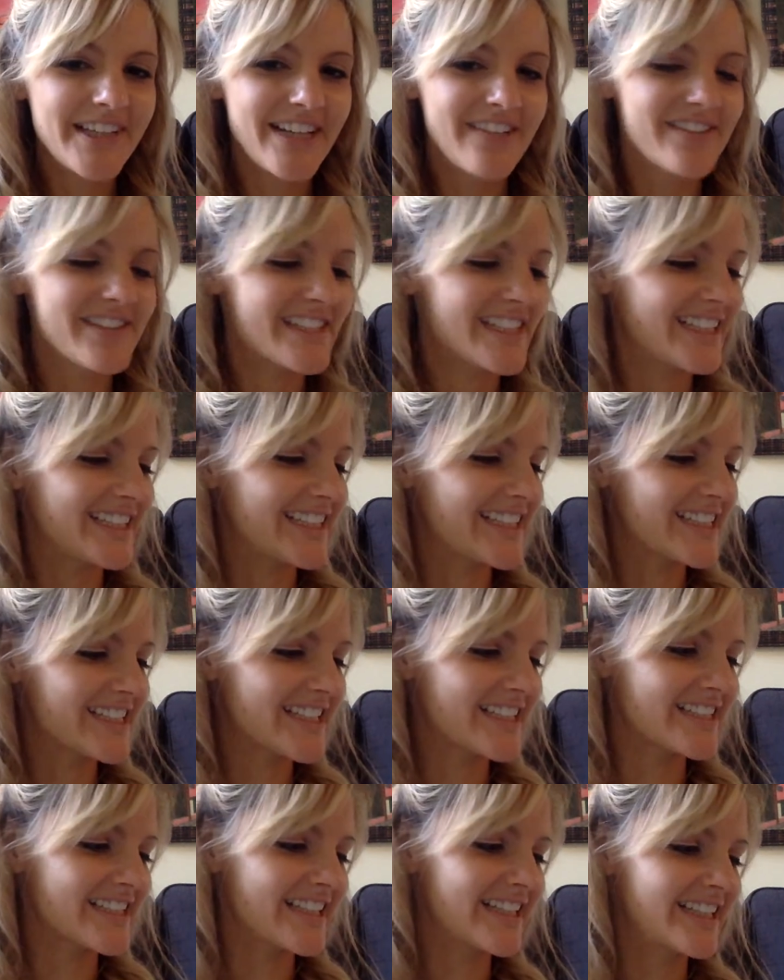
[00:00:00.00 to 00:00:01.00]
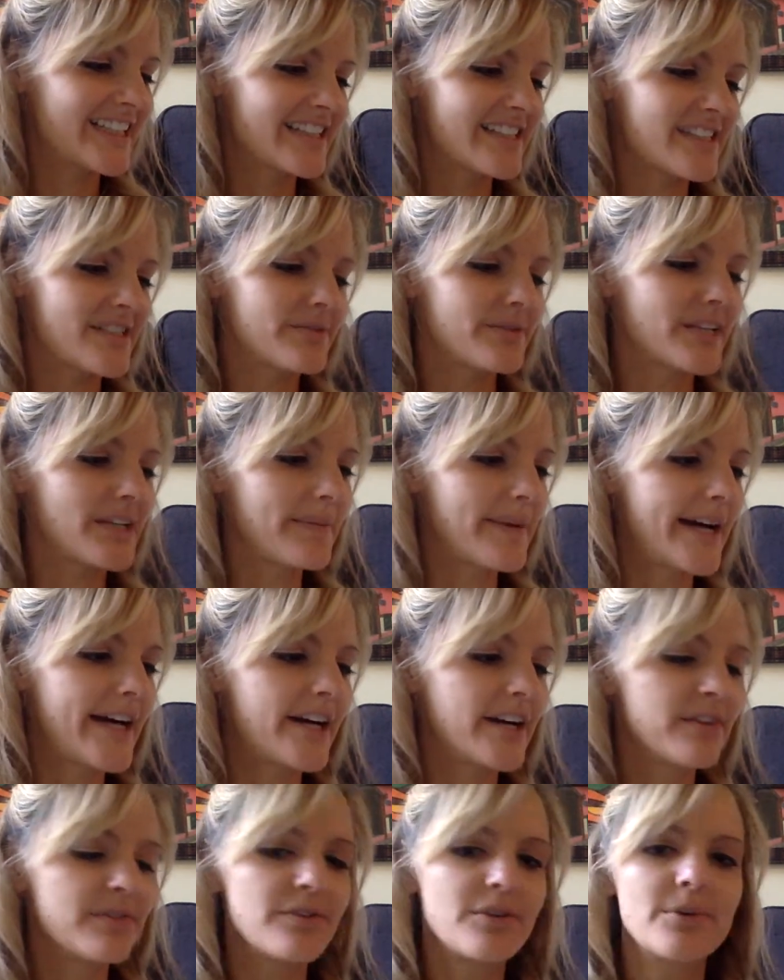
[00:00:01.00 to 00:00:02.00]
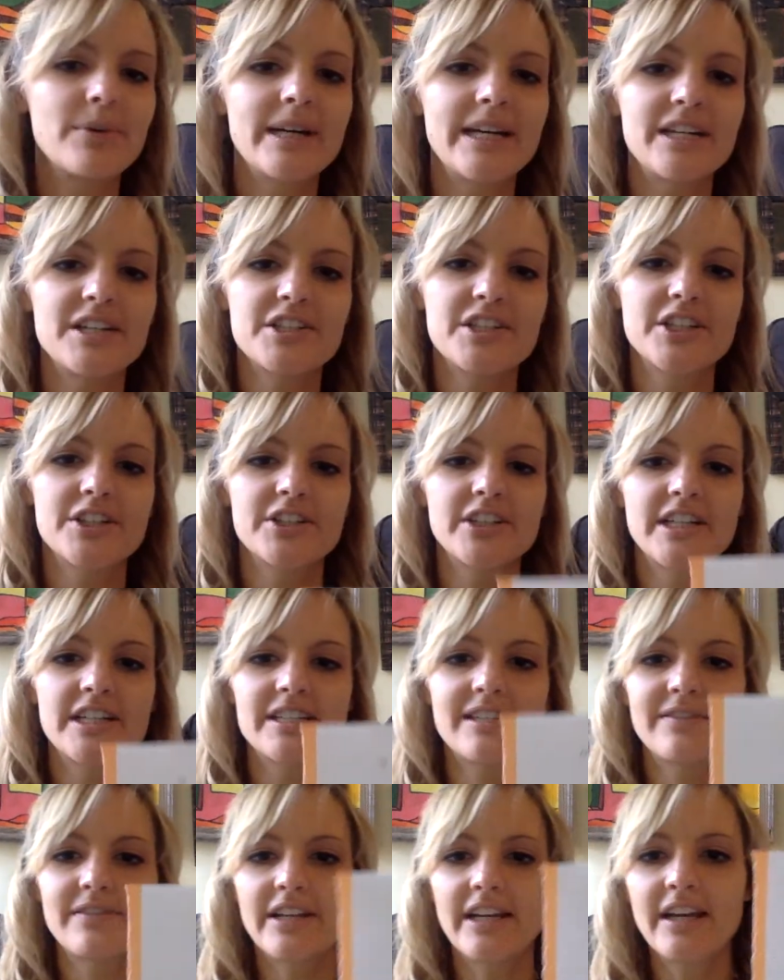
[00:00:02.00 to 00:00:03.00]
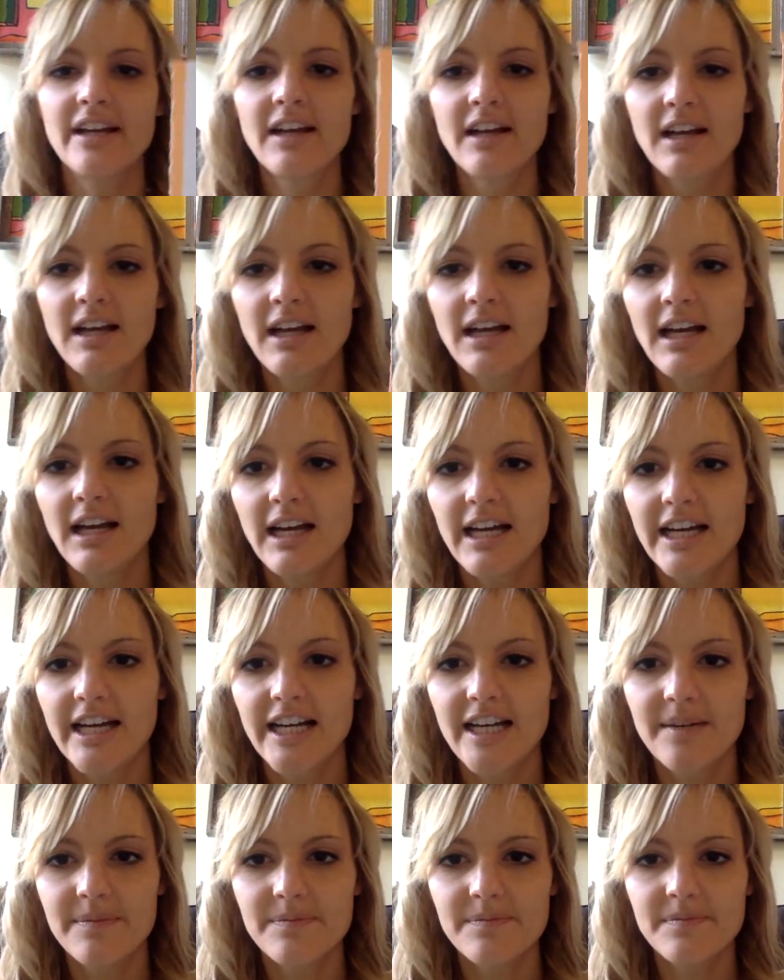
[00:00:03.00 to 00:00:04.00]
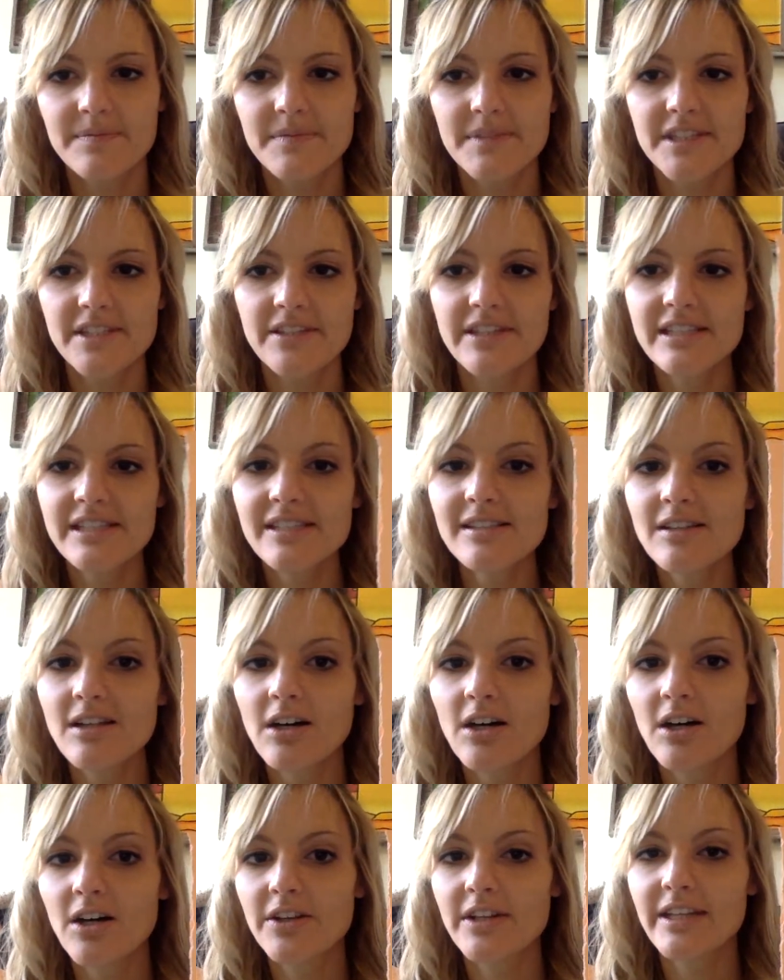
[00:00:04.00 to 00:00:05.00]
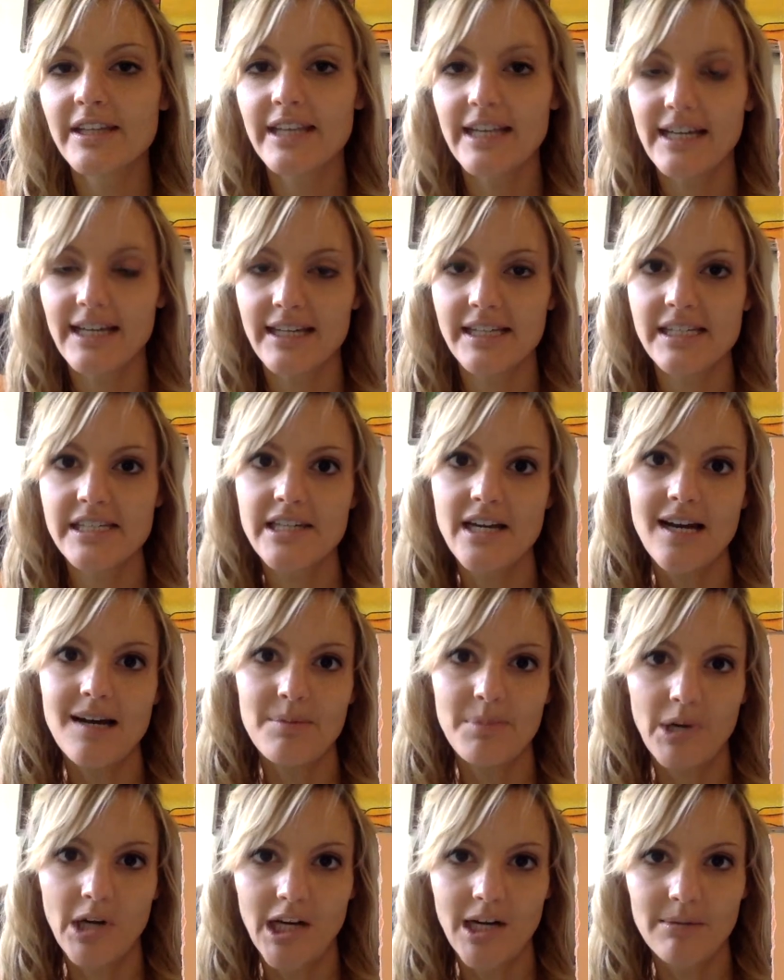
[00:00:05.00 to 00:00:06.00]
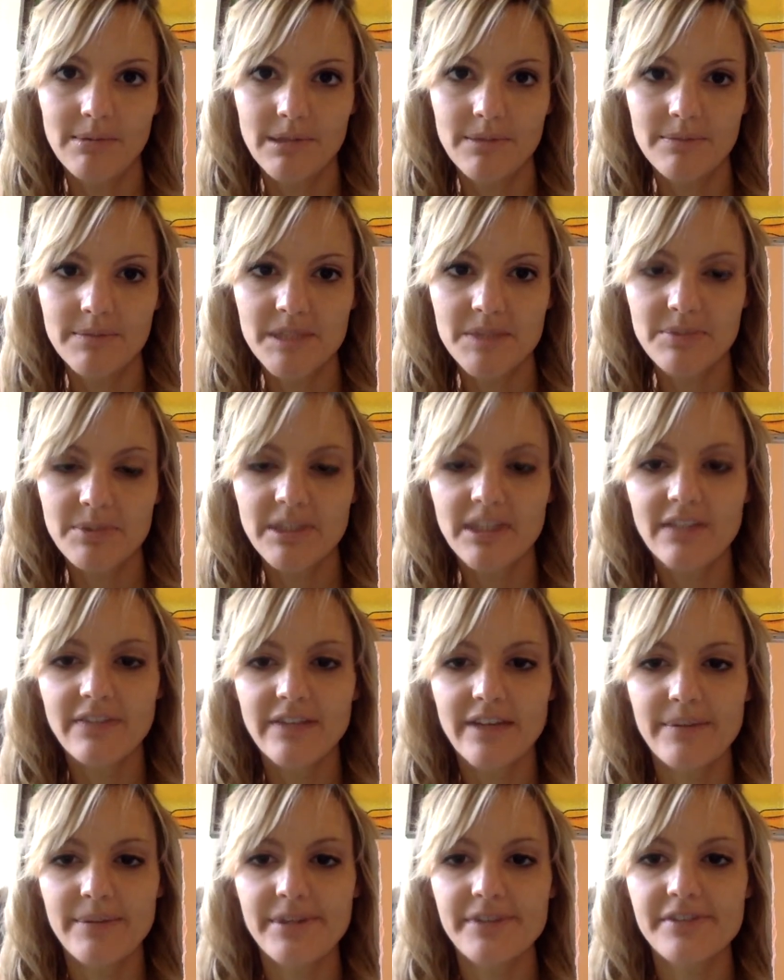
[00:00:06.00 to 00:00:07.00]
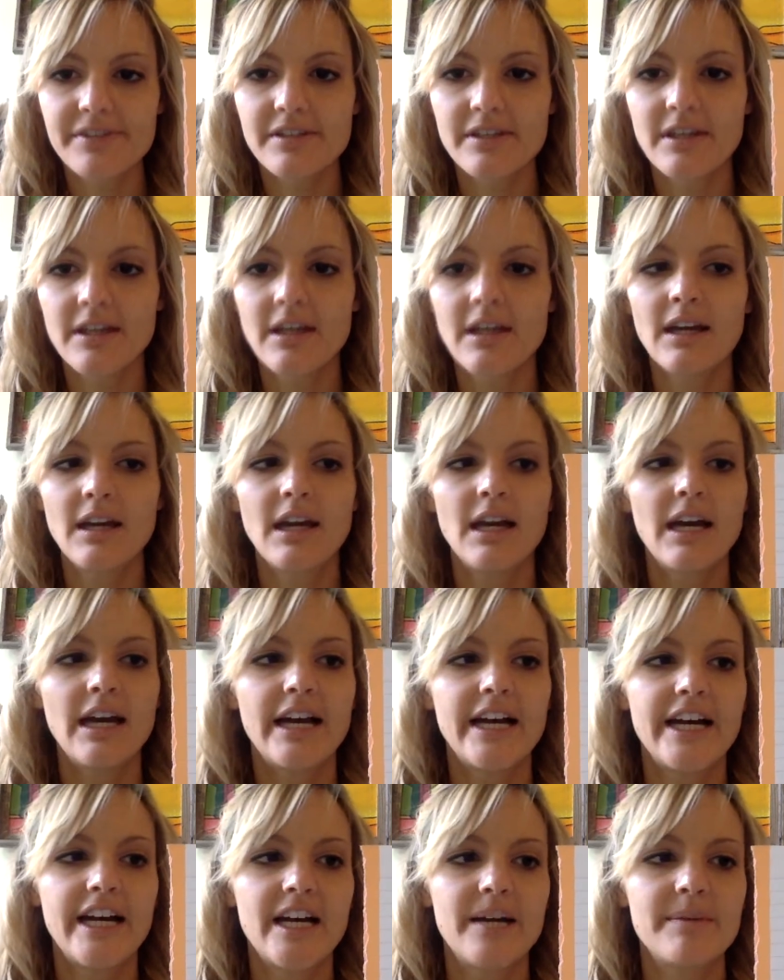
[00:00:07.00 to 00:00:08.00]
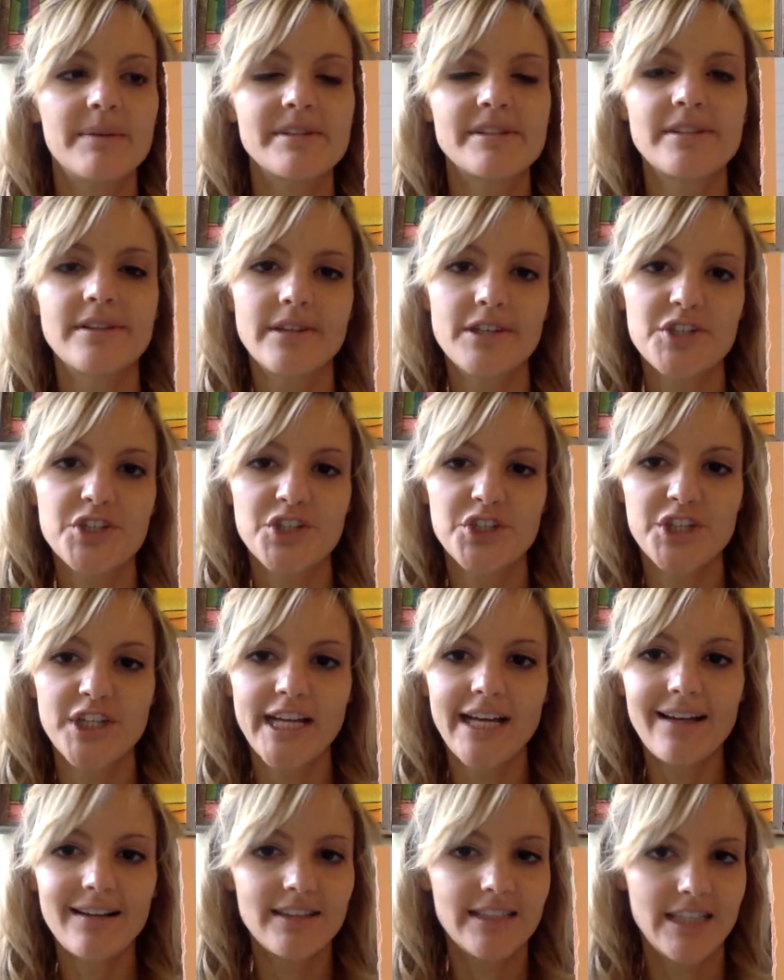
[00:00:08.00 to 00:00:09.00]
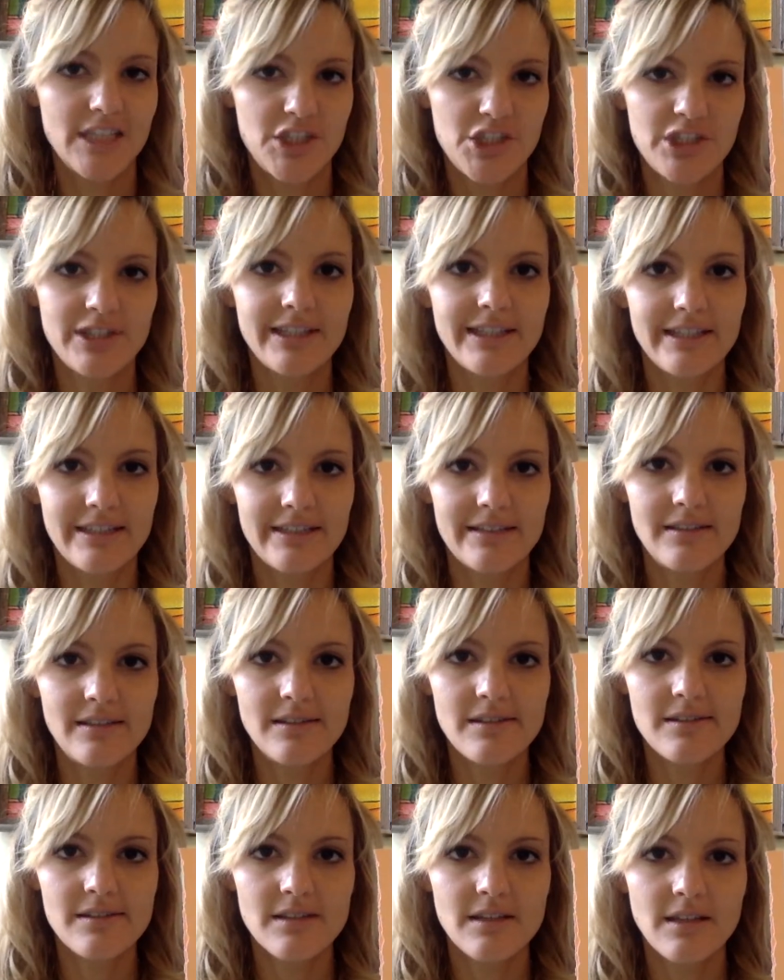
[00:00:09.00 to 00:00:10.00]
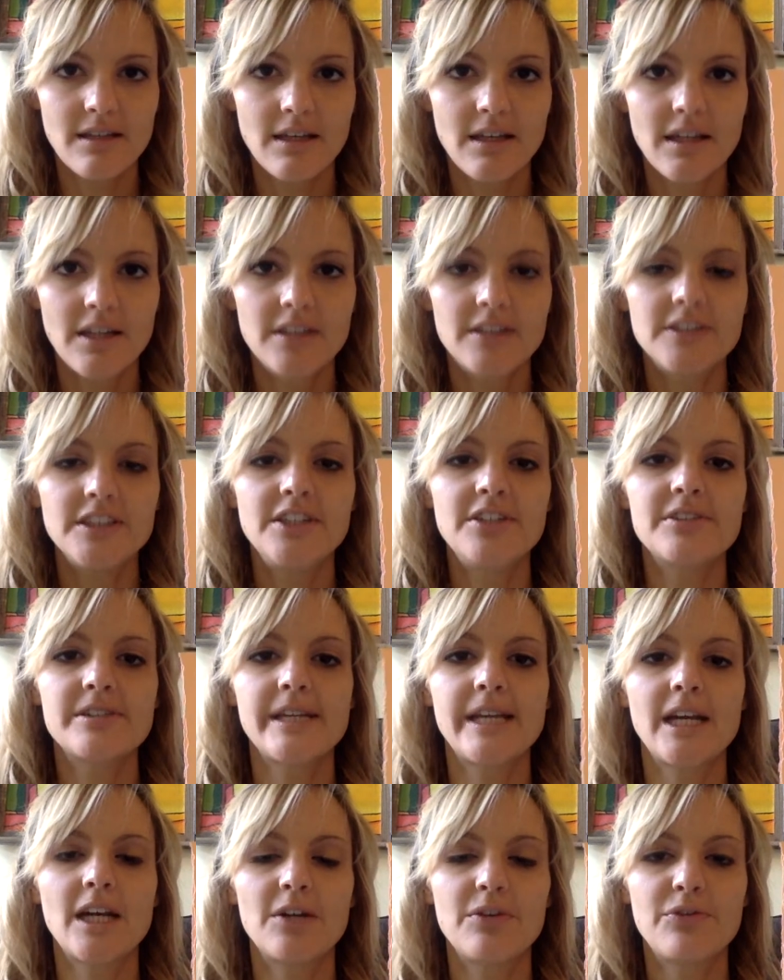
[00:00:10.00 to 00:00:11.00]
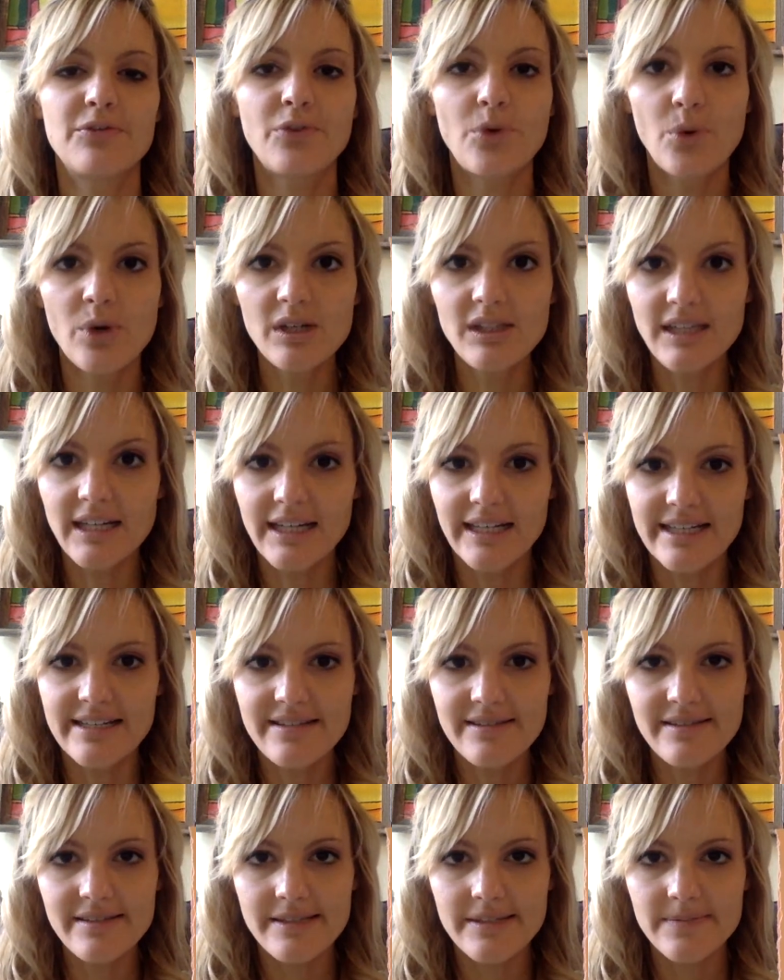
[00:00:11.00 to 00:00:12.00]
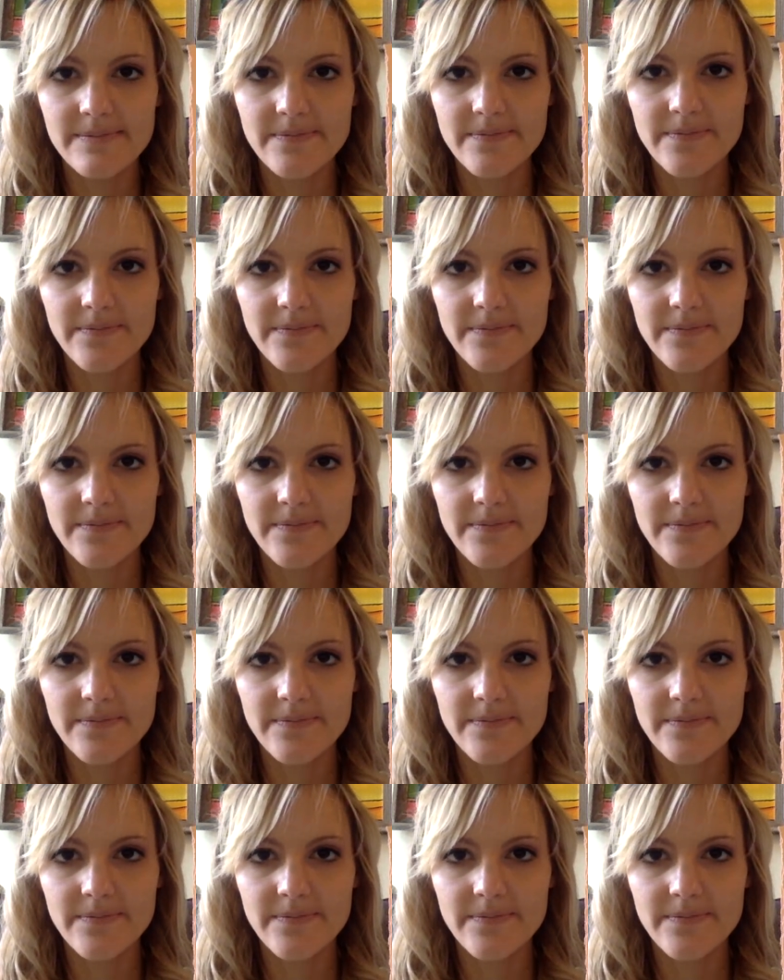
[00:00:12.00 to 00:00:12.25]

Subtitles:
you haven't seen this because I think this is a really powerful way to show creativity. So this is called the 9-dot problem. It's pretty famous. So the challenge is using 4 lines